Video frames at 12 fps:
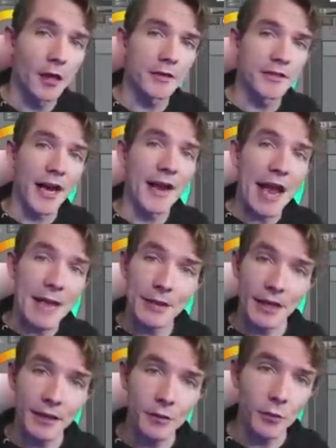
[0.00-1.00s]

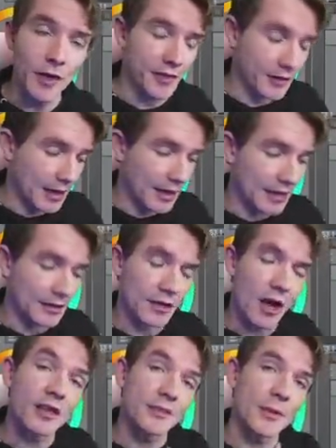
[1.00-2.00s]
dynamic with, and
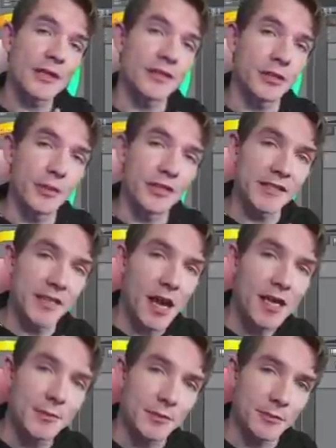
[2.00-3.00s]
as well as doing
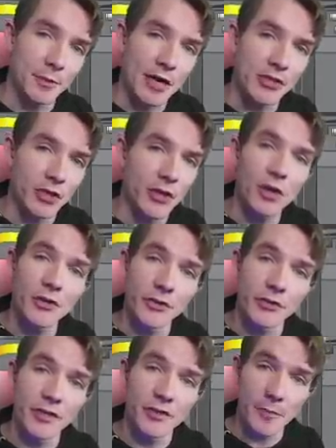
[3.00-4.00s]
size with pressure, it also
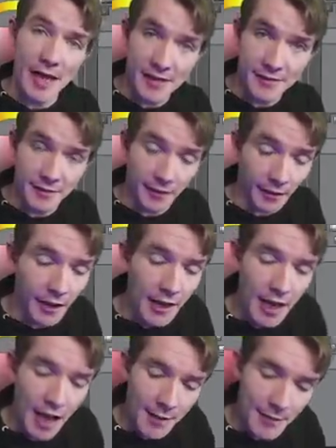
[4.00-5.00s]
does opacity,
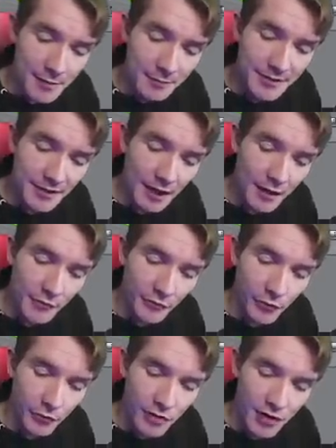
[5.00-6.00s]
I'm able to kind of
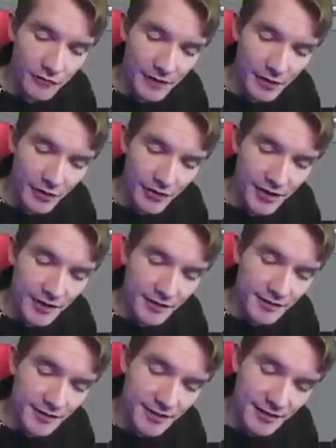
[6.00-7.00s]
rough out
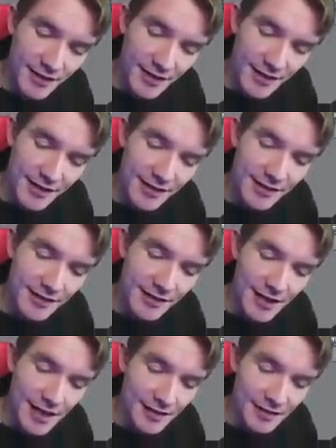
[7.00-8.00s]
things
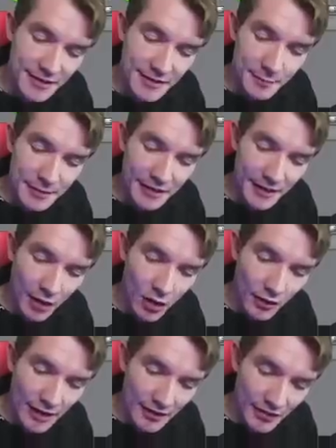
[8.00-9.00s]
and be like,
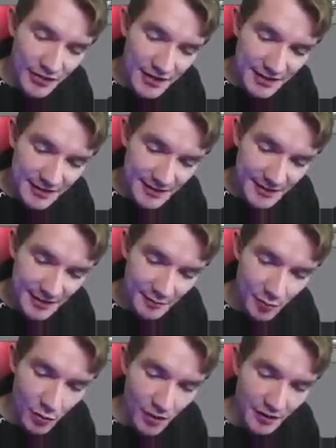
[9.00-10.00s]
okay, this is the
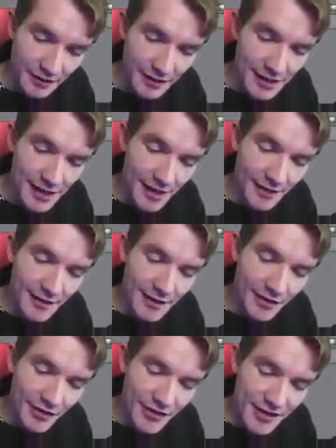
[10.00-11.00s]
important line.
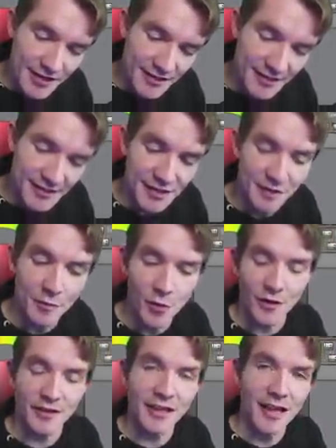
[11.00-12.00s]
This is the
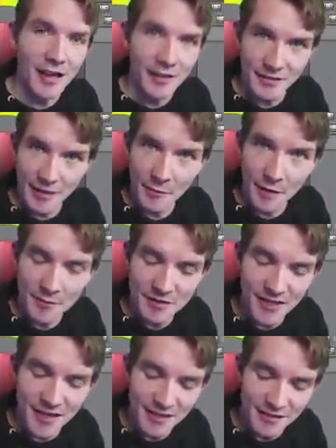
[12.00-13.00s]
important line. You get what I'm
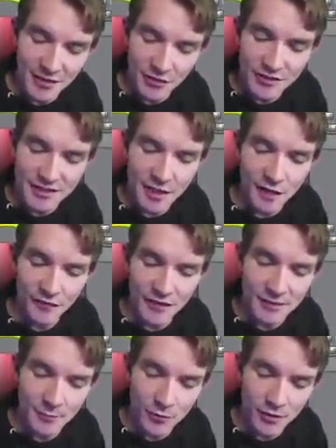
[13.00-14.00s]
saying? So stuff
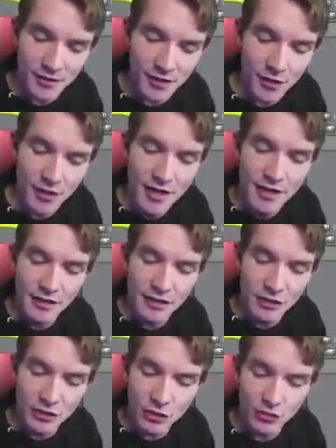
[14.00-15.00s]
that's more so
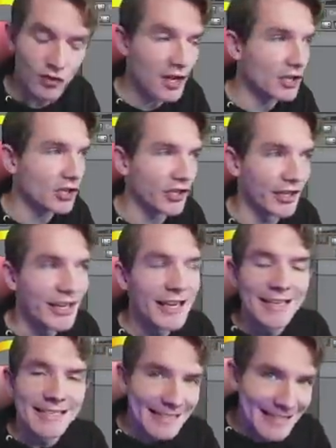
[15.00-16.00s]
construction
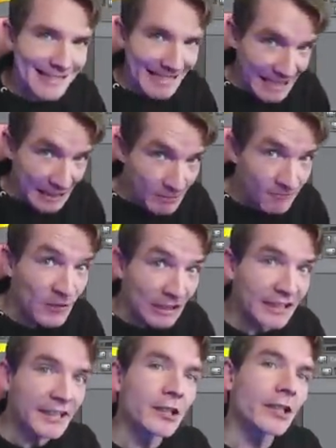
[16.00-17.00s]

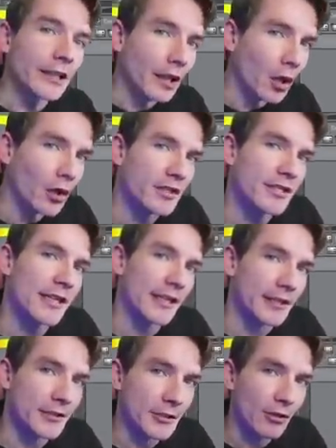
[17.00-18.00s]
clearly looks
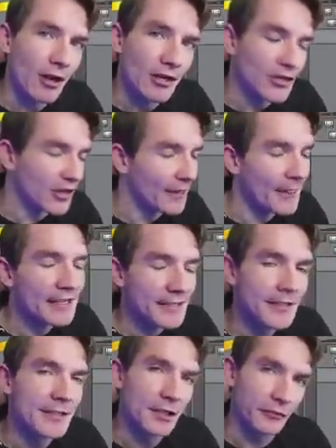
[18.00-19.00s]
like construction, and that's
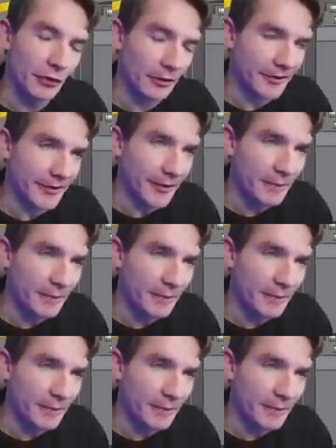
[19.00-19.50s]
the difficulty.